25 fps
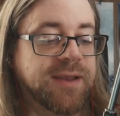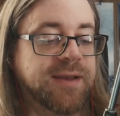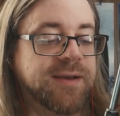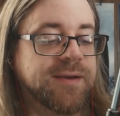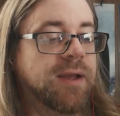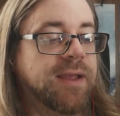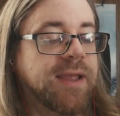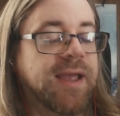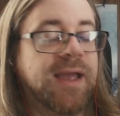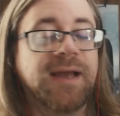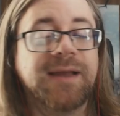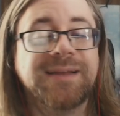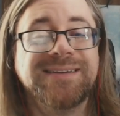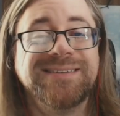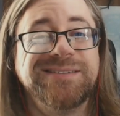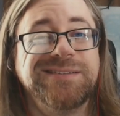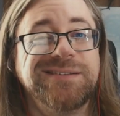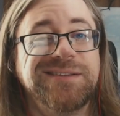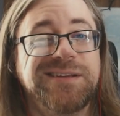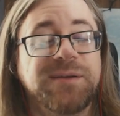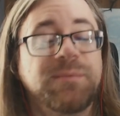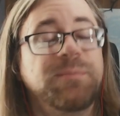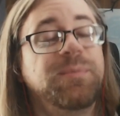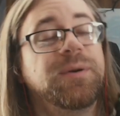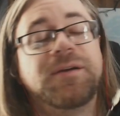But yeah, and
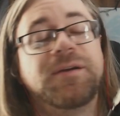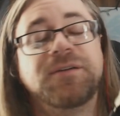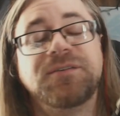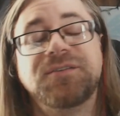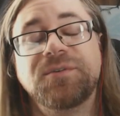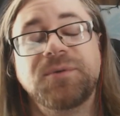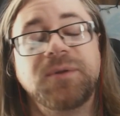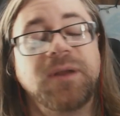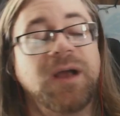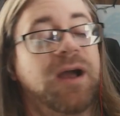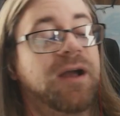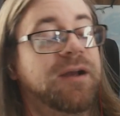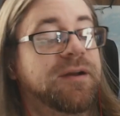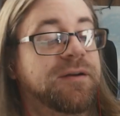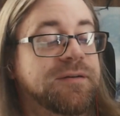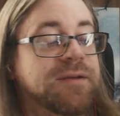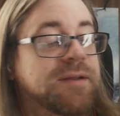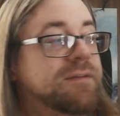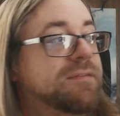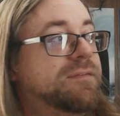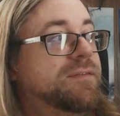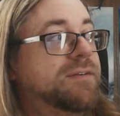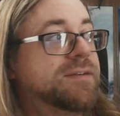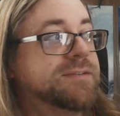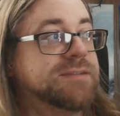compared to an iron,
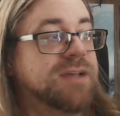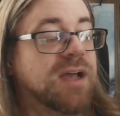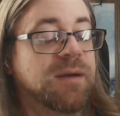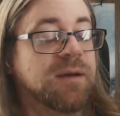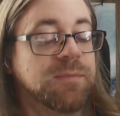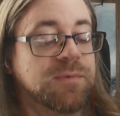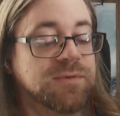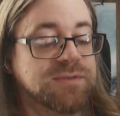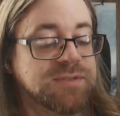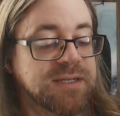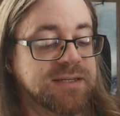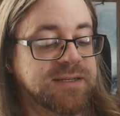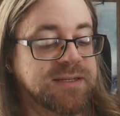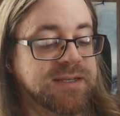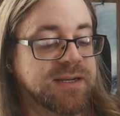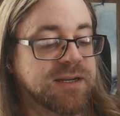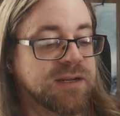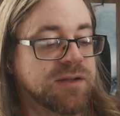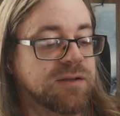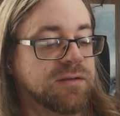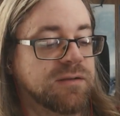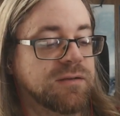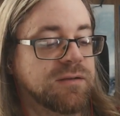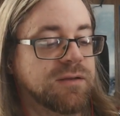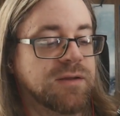it feels almost
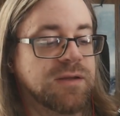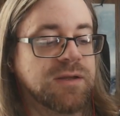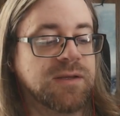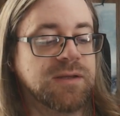identical.